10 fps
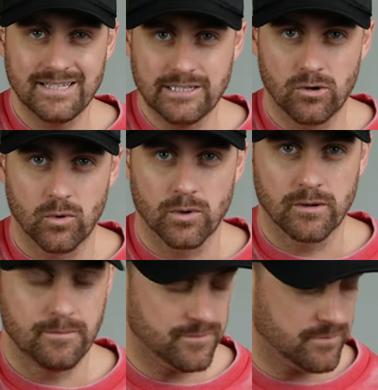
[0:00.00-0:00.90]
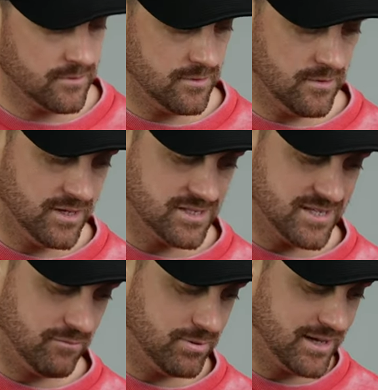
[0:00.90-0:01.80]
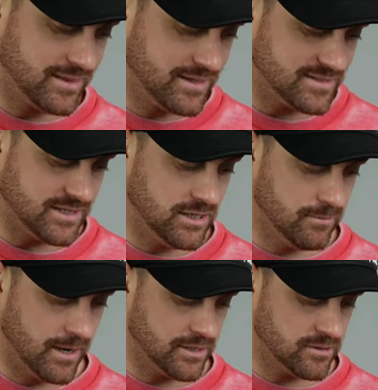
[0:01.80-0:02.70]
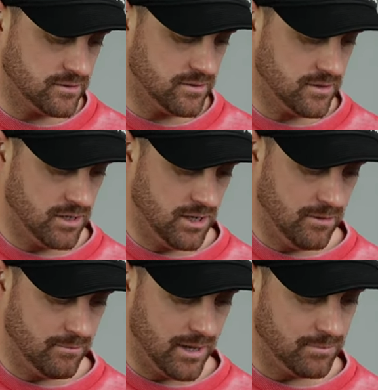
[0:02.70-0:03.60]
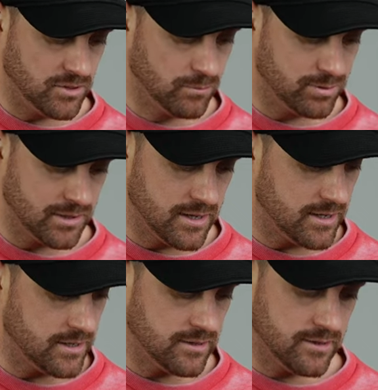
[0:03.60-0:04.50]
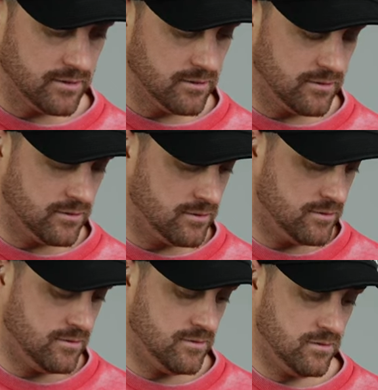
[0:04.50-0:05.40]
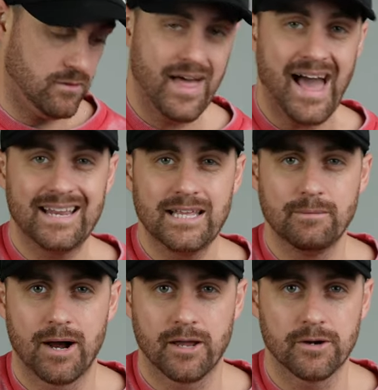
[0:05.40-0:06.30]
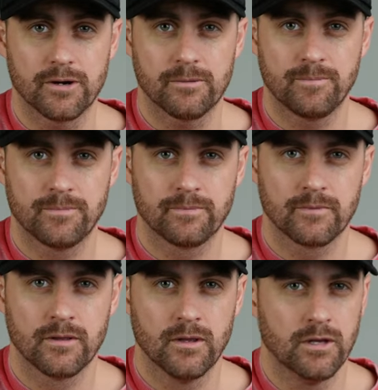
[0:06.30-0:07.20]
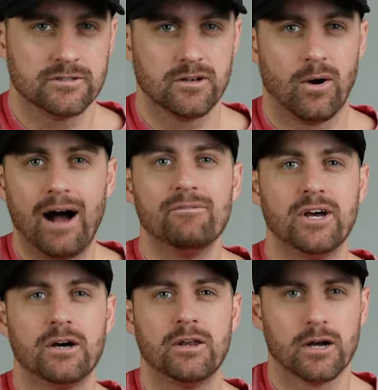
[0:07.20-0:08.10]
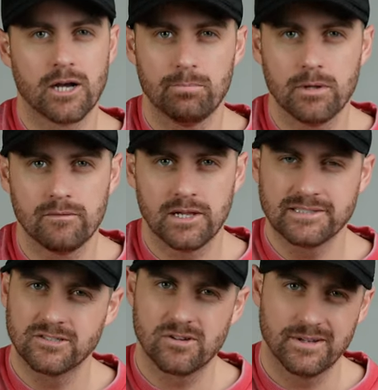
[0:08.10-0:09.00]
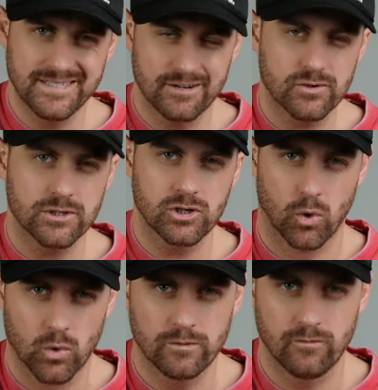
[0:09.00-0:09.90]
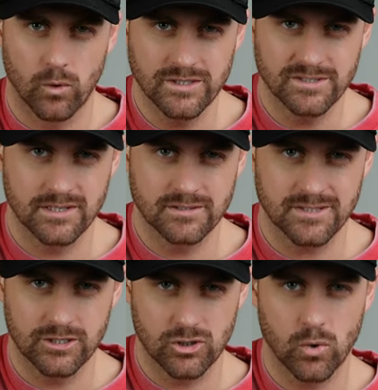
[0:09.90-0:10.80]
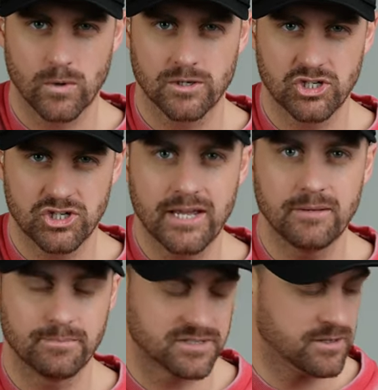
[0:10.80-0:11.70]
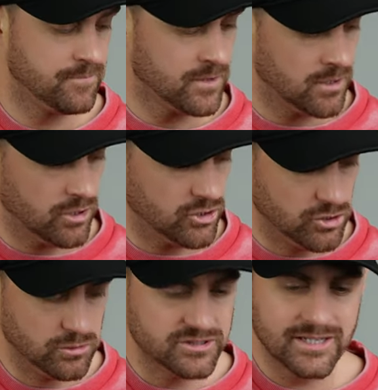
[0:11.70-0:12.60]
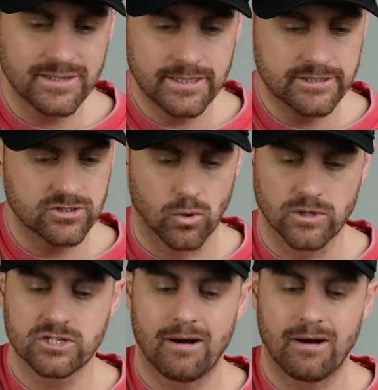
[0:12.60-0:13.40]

D chord. Instead of playing this E minor, maybe you play that E minor. So I've done a couple of lessons on different chord voicings and chord shapes using these chords.